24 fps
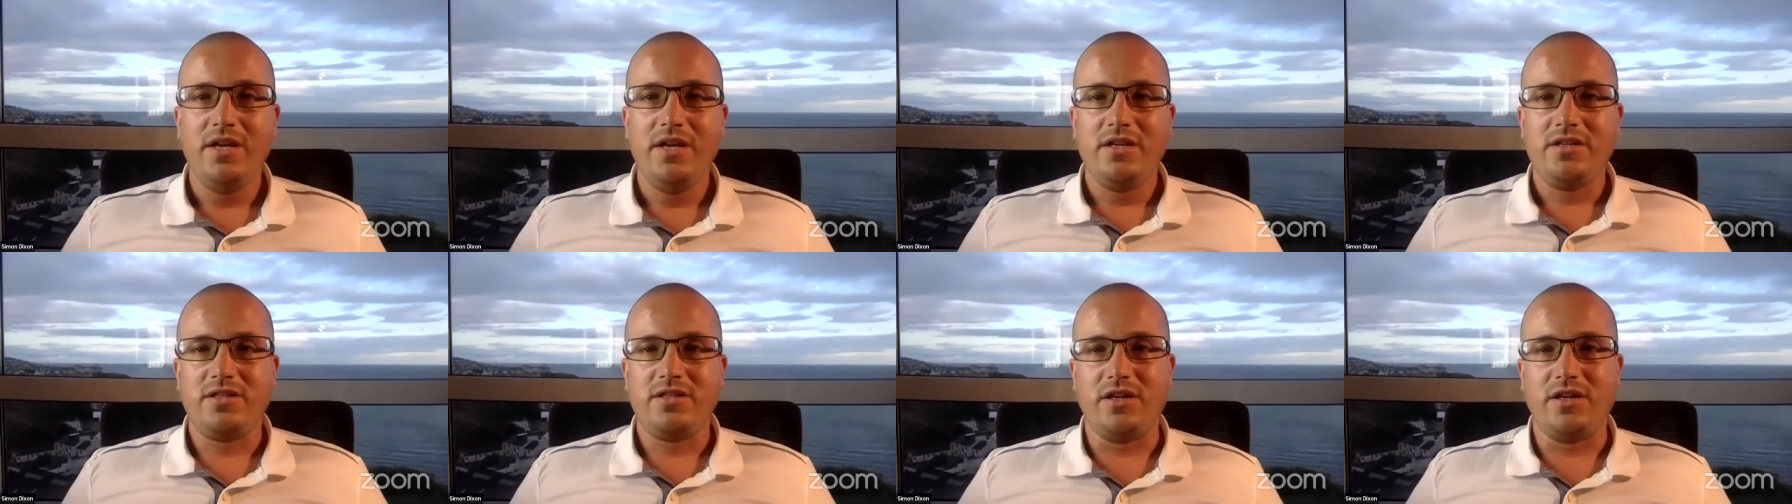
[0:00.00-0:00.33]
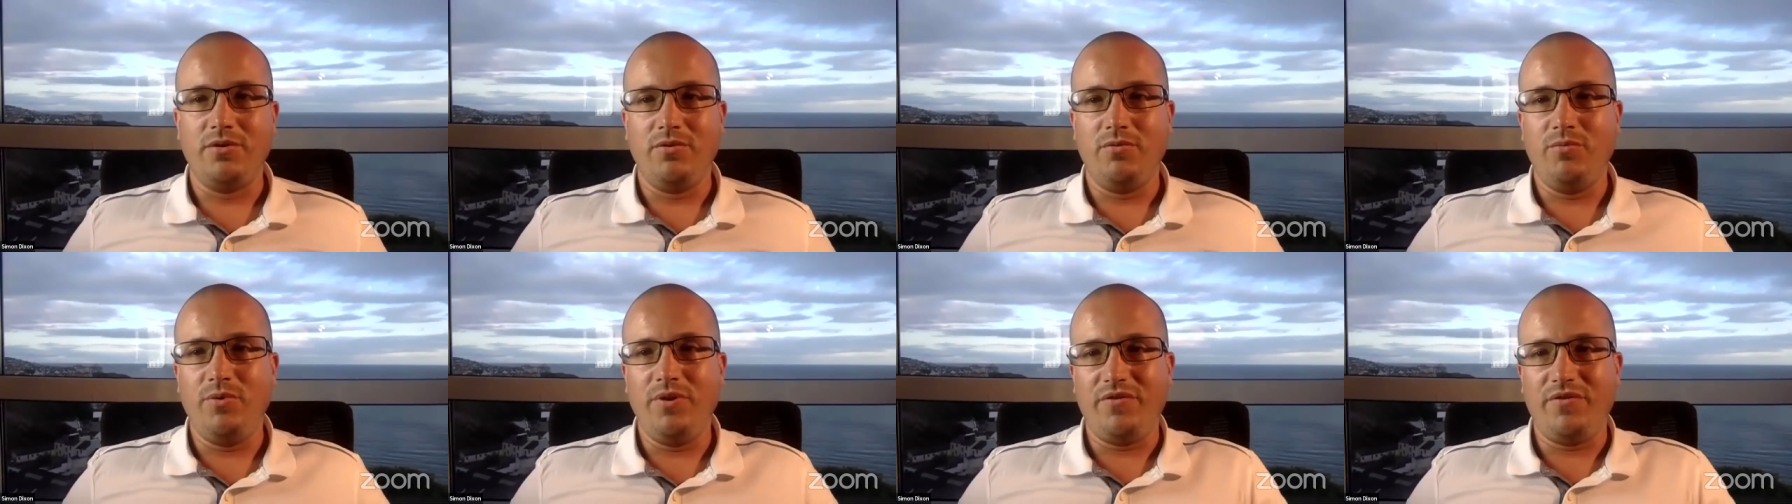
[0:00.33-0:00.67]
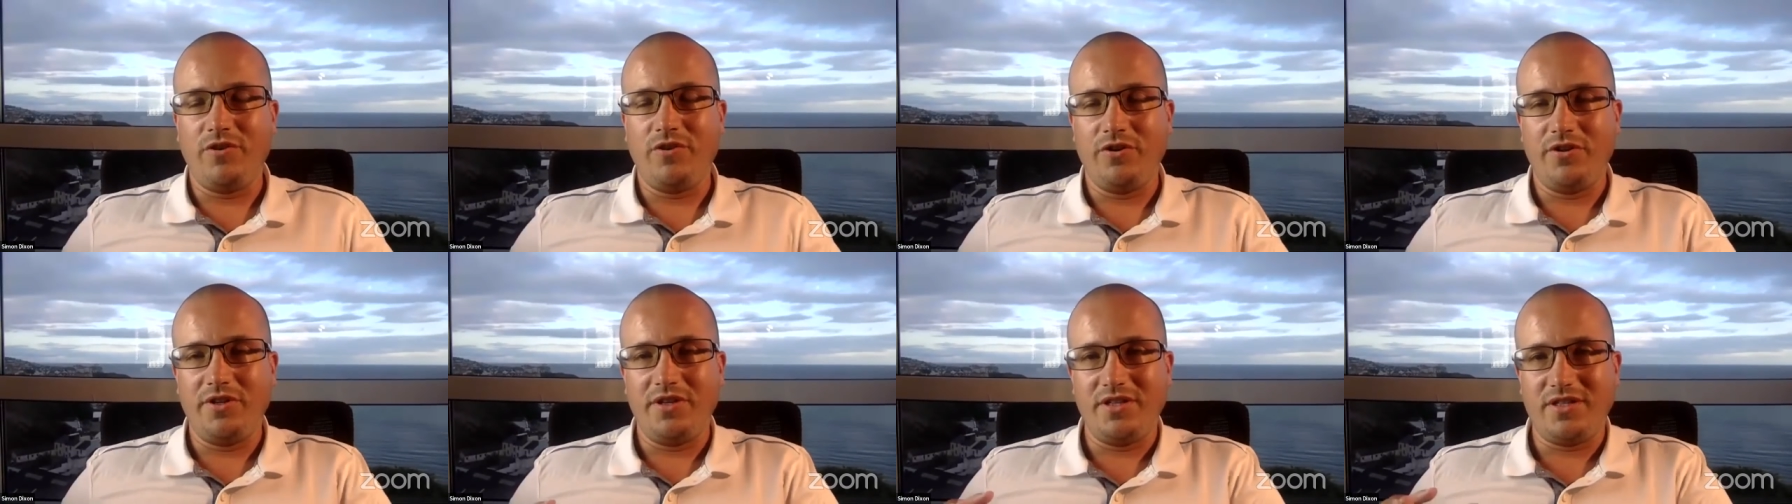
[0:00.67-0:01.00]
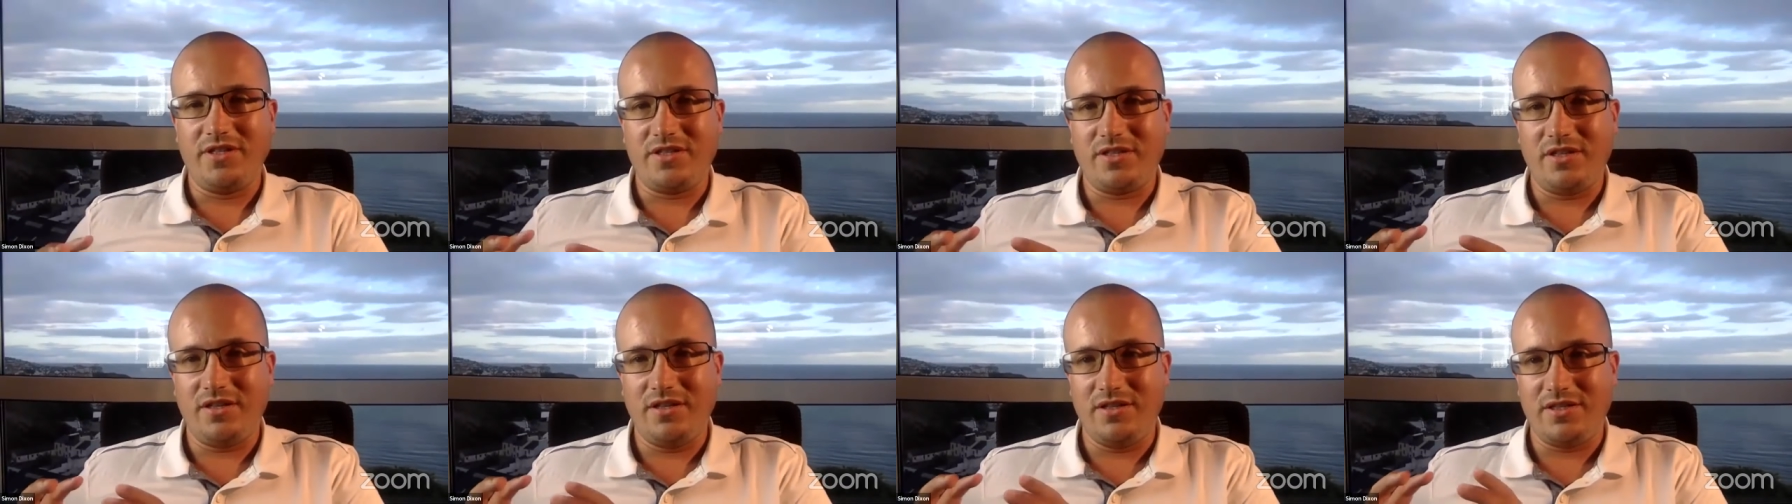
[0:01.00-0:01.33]
So we've got
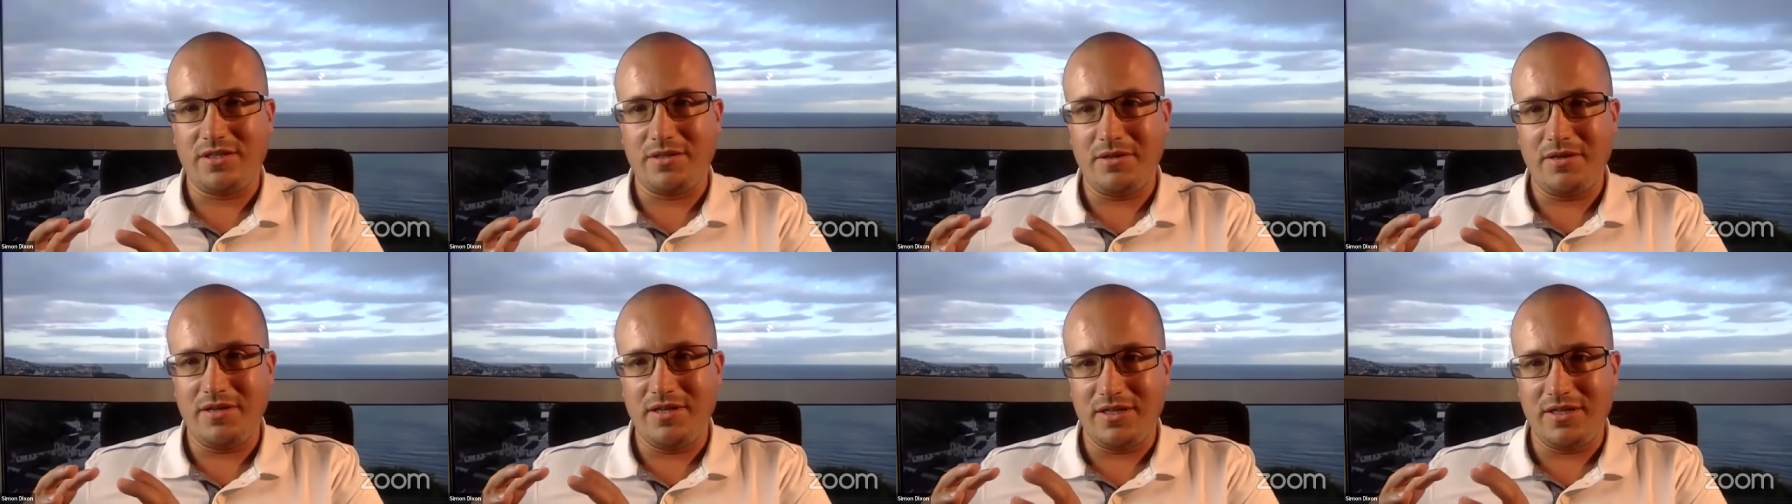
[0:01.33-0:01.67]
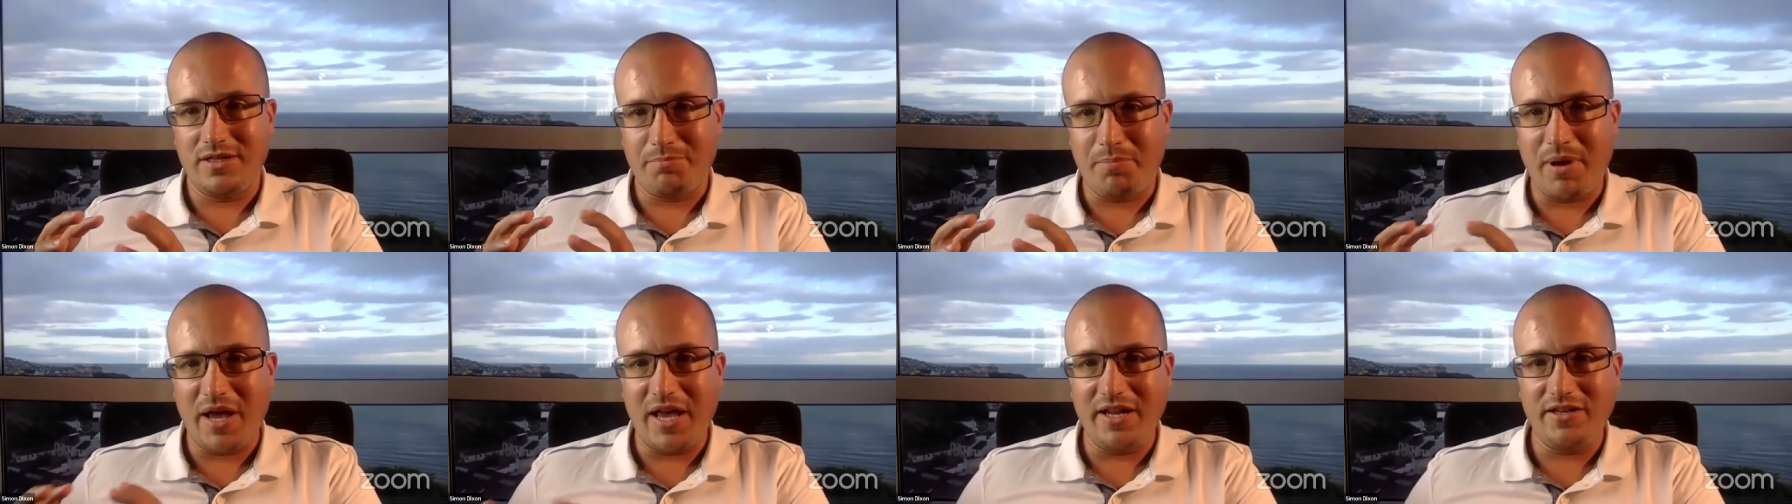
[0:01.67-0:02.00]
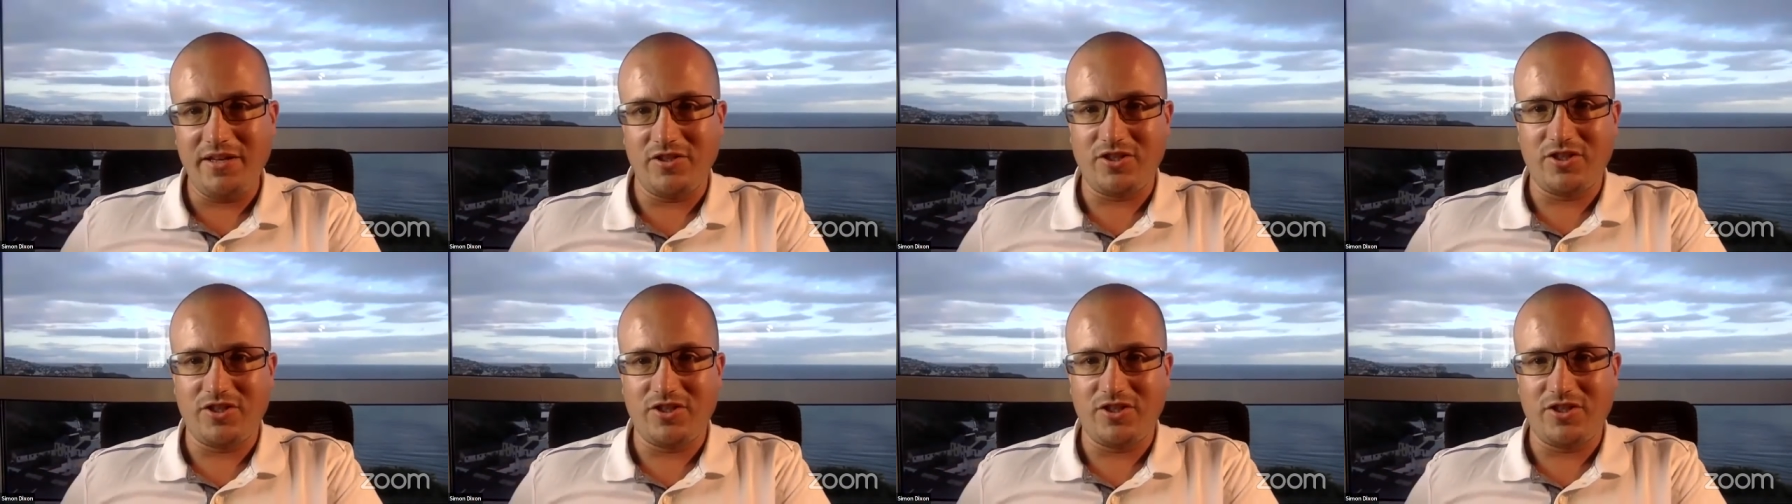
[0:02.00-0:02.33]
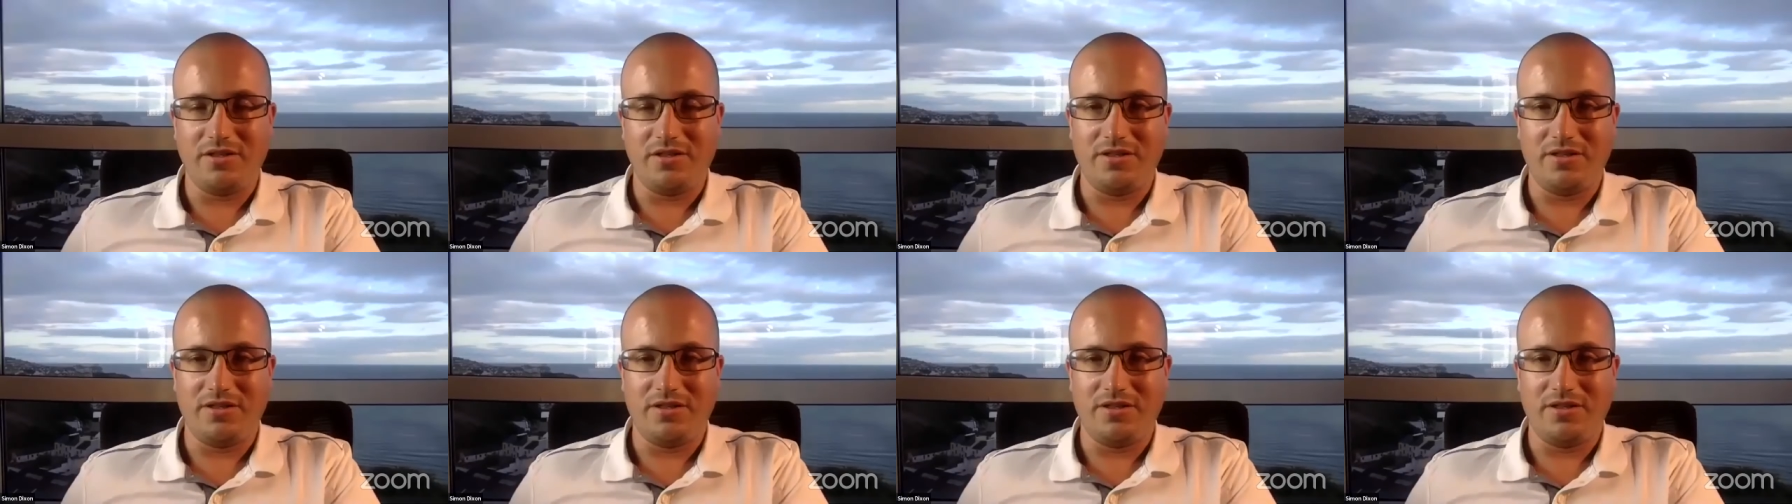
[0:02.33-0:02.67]
this
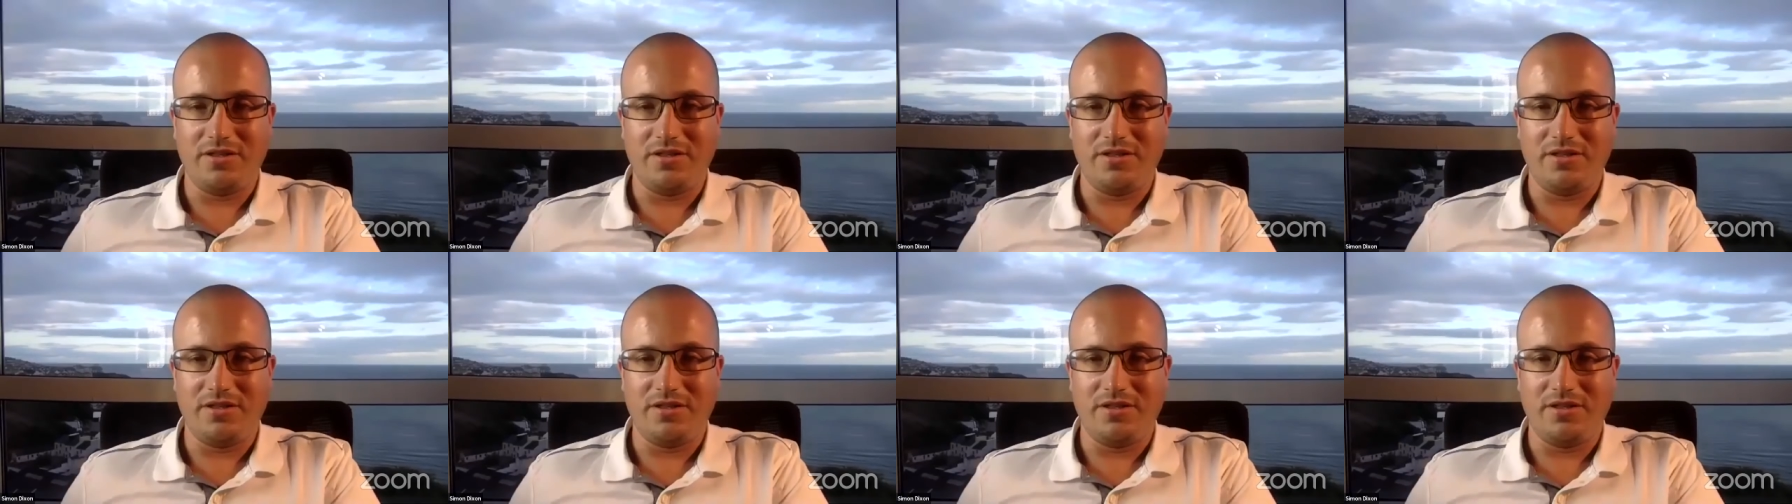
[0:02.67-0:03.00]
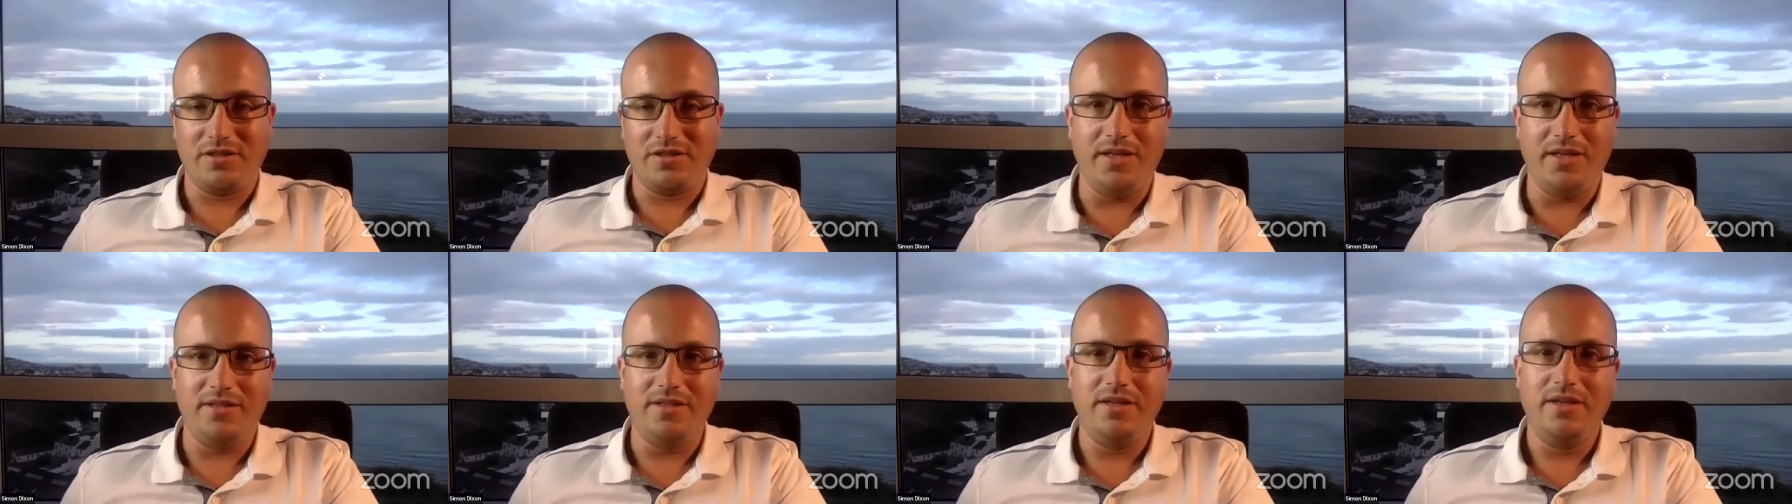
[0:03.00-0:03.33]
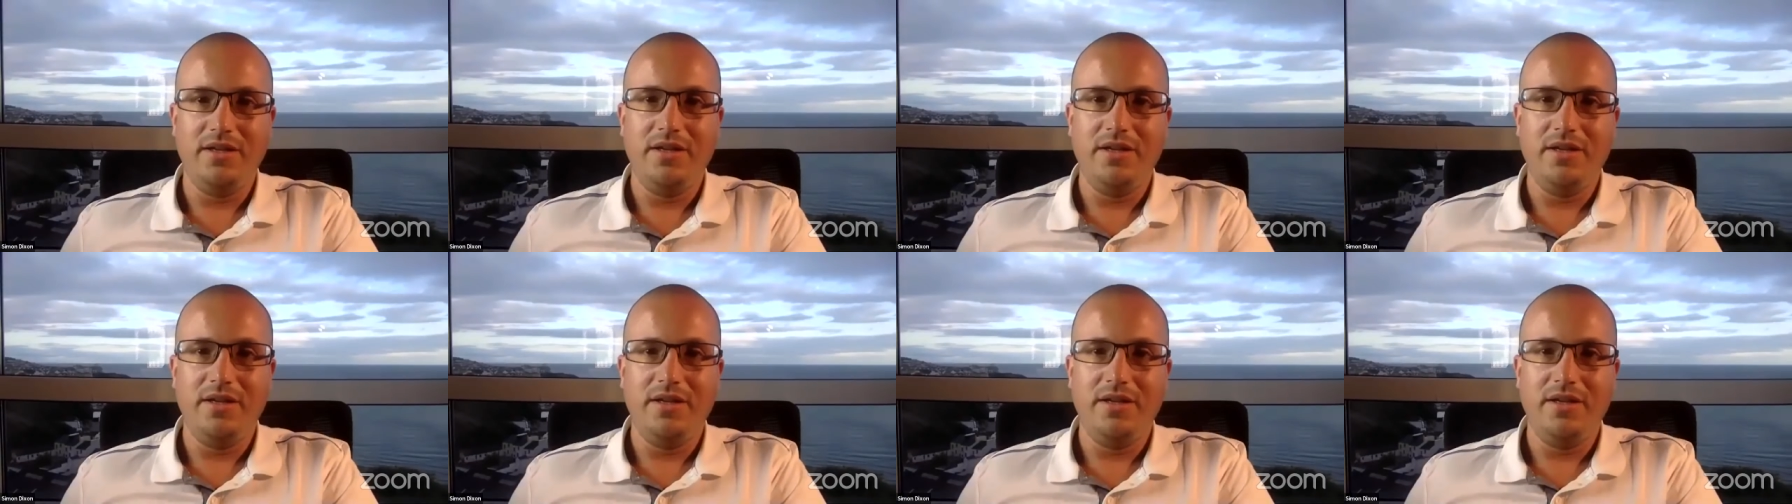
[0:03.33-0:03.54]
pension side,